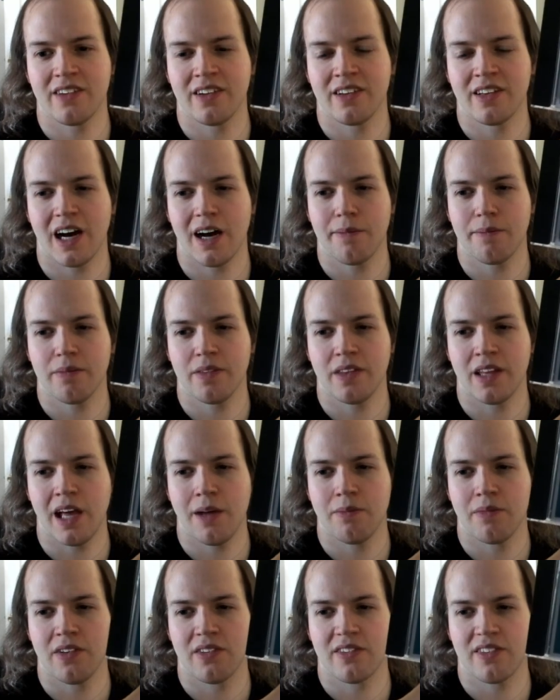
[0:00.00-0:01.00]
not
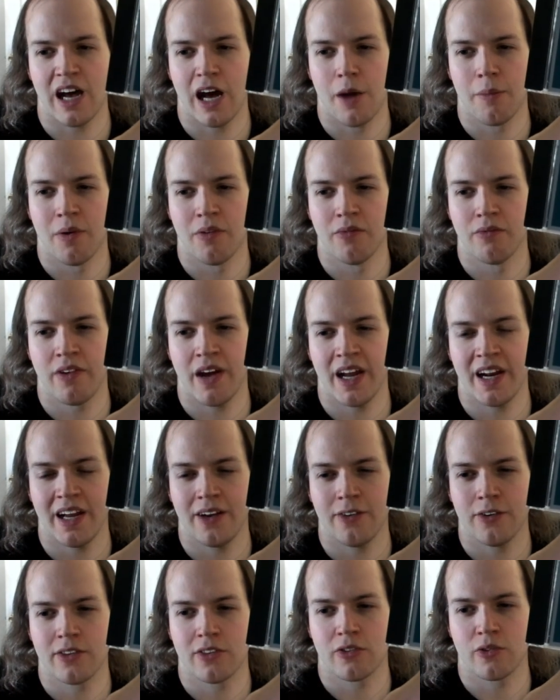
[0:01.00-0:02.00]
name this album Van
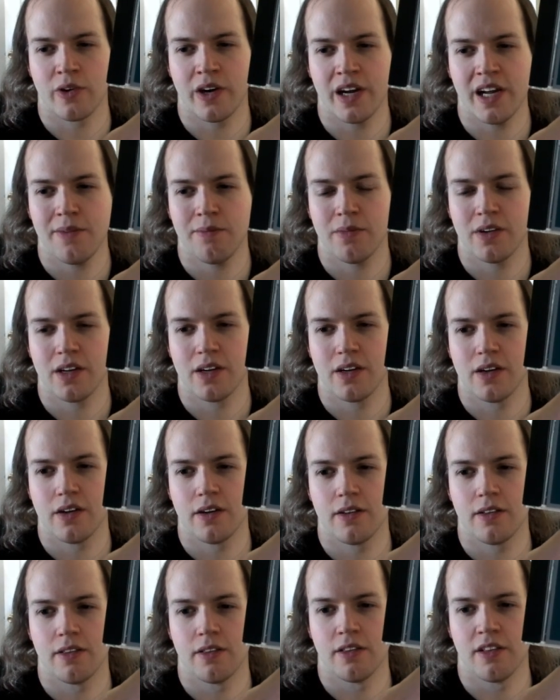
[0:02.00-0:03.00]
Halen 3
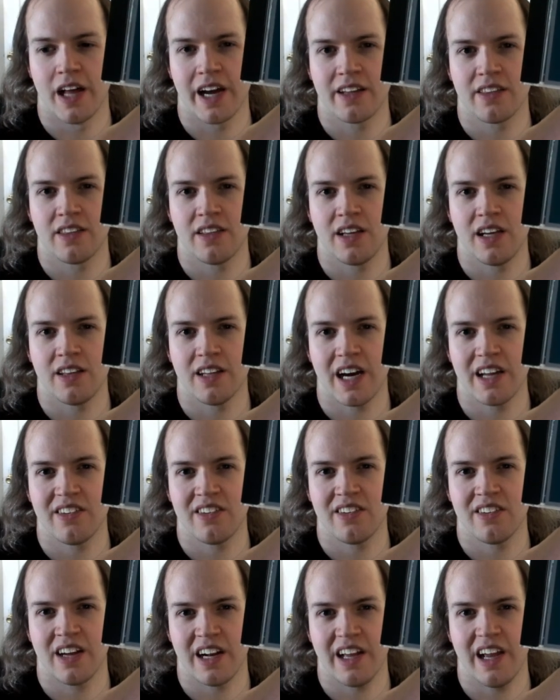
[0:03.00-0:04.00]
like the
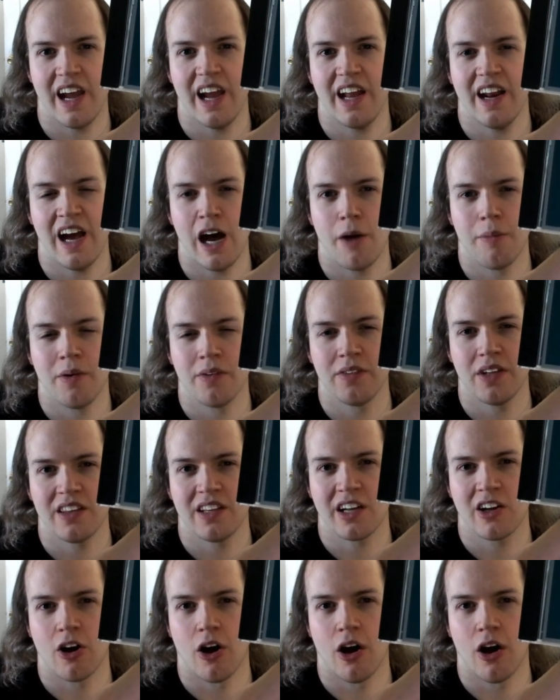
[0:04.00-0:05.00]
1998 album that
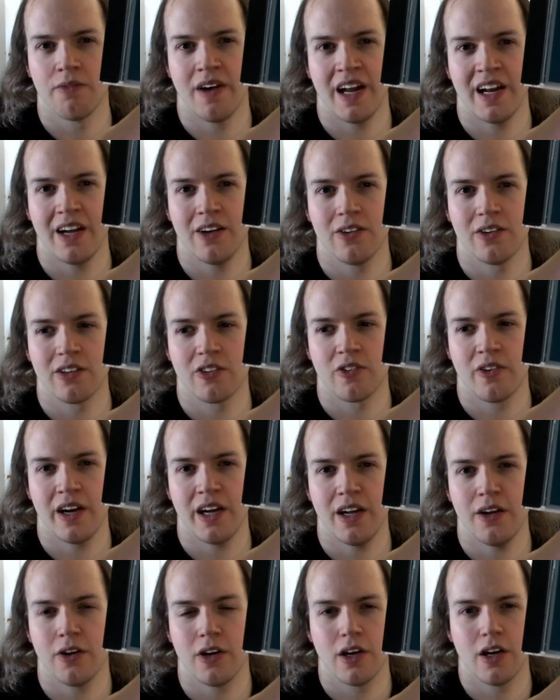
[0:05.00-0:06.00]
they called Van Halen
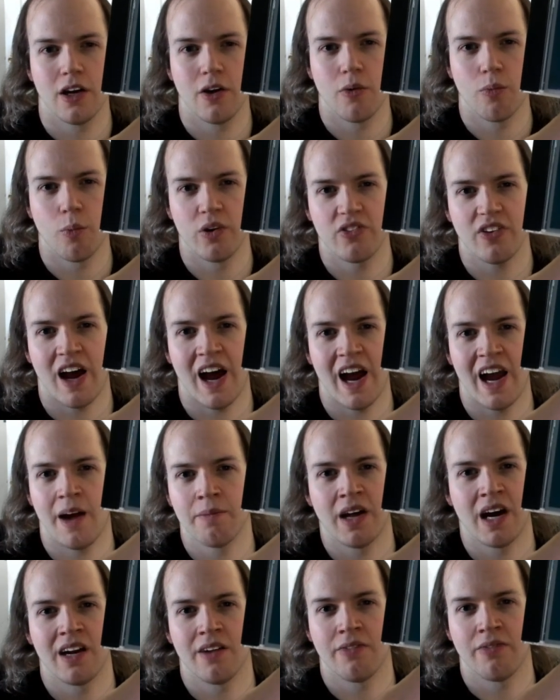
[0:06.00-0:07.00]
3, which I am
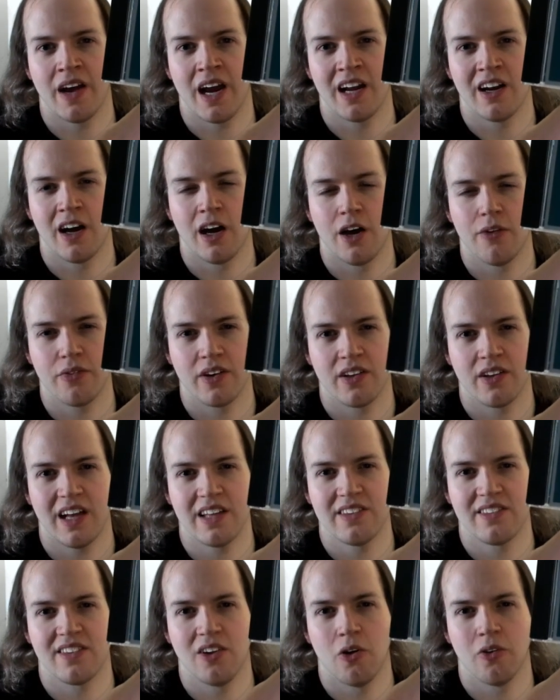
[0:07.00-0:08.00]
not a fan of, because
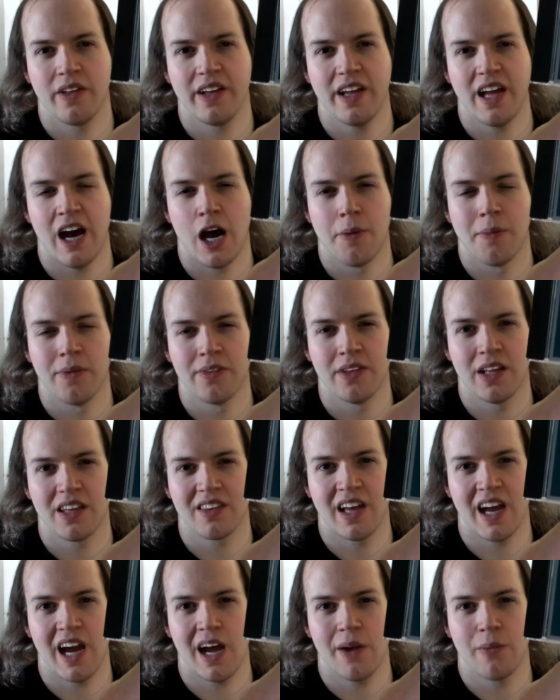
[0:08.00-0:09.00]
that's the only album that
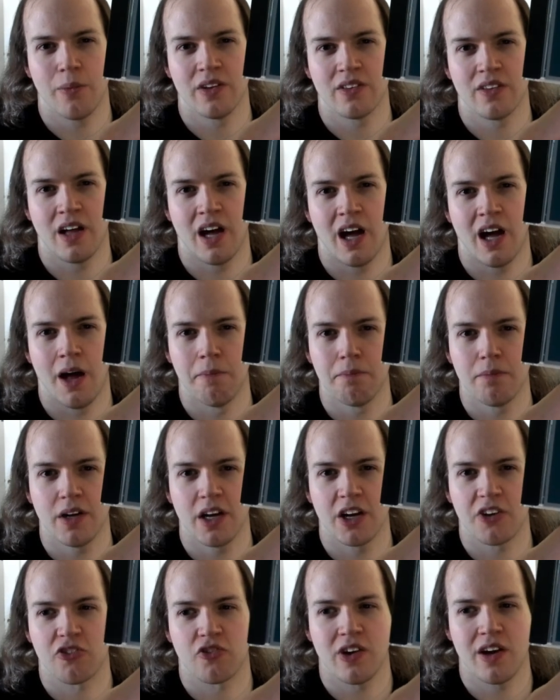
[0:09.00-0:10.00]
they had with
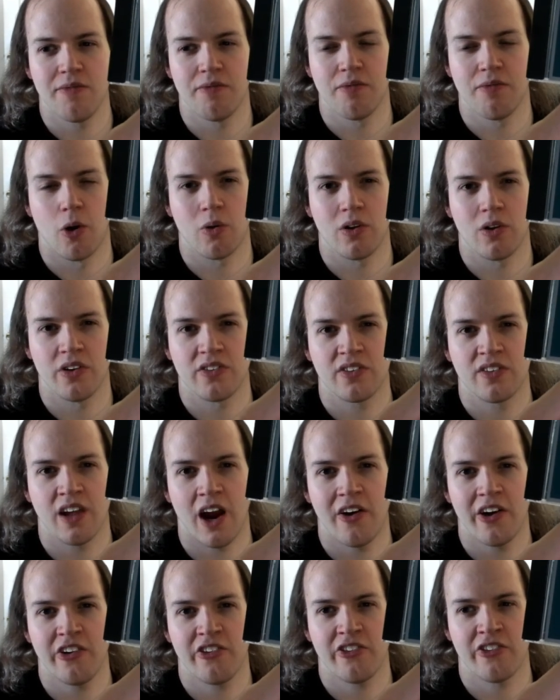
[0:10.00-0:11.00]
extreme vocalist
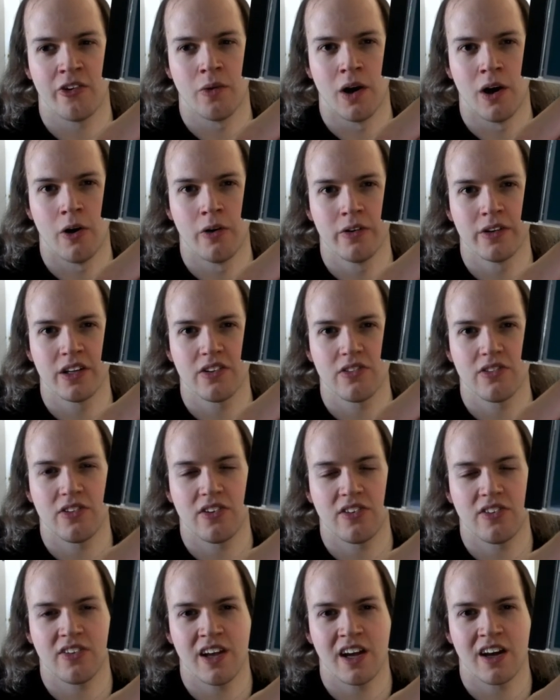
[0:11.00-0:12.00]
Gary Cherone to
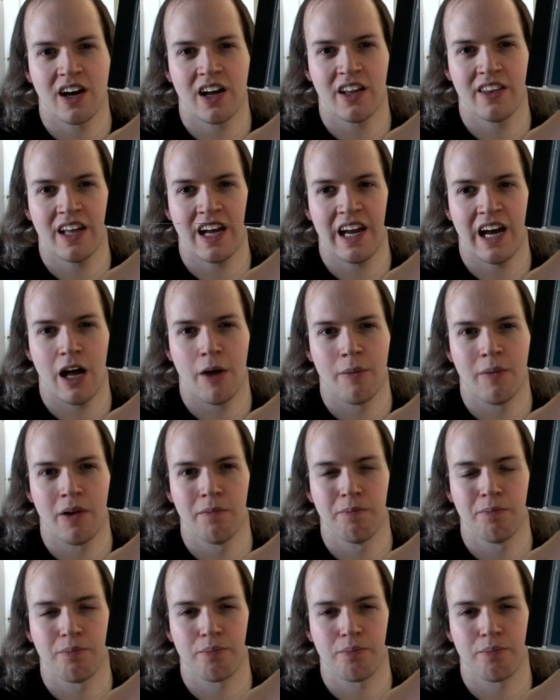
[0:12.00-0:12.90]
sing on that album.